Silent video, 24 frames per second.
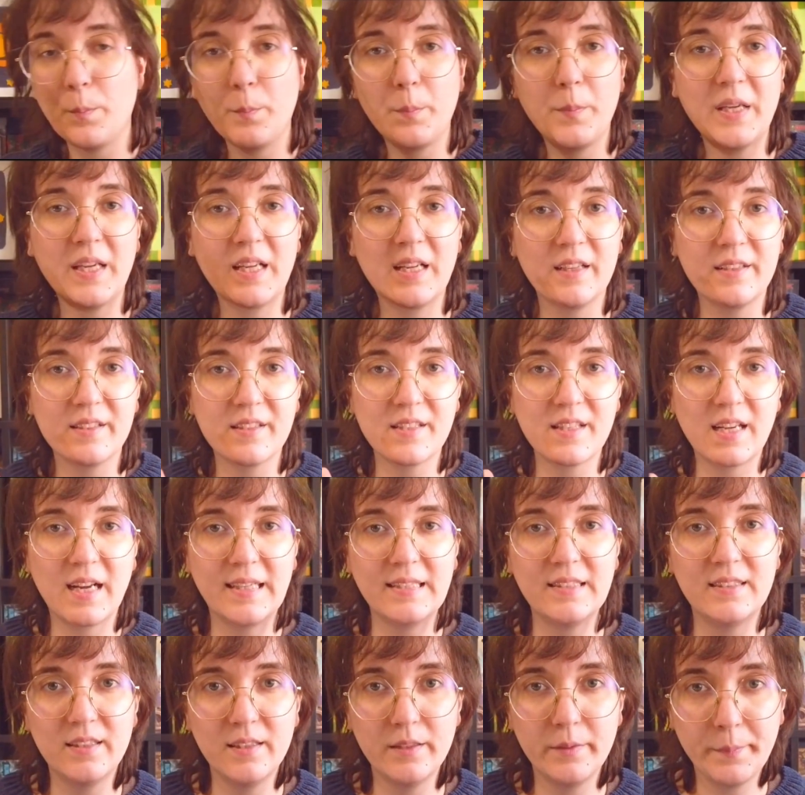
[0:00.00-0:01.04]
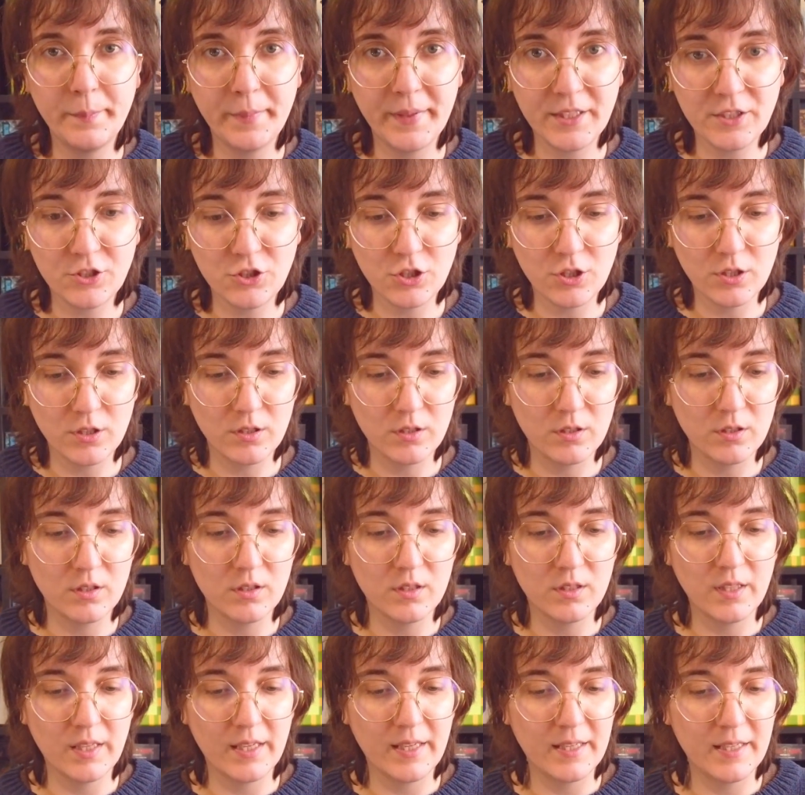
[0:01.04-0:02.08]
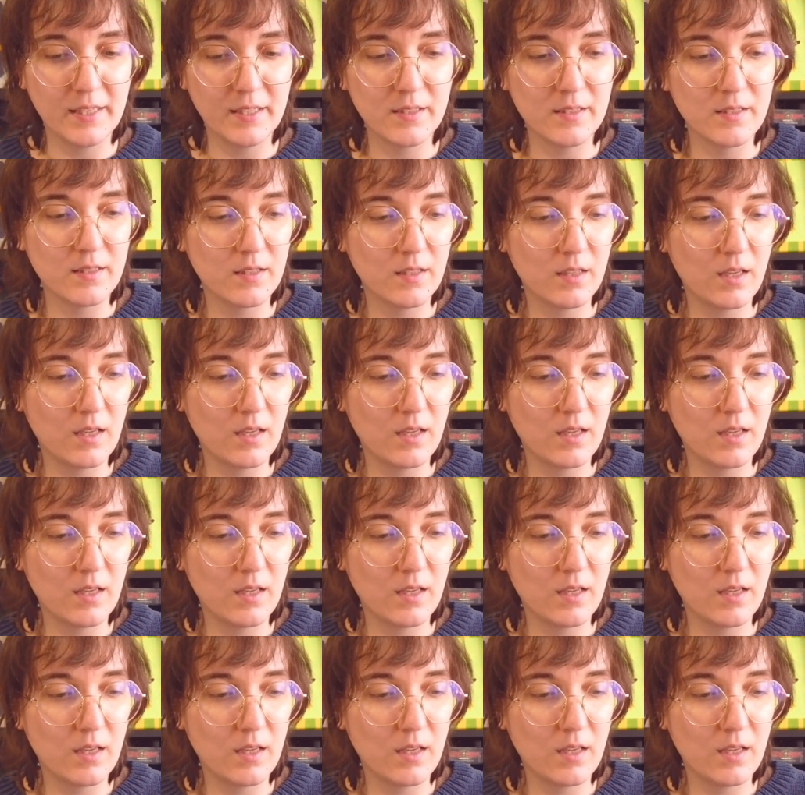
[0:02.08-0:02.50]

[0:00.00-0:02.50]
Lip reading: because I did mention that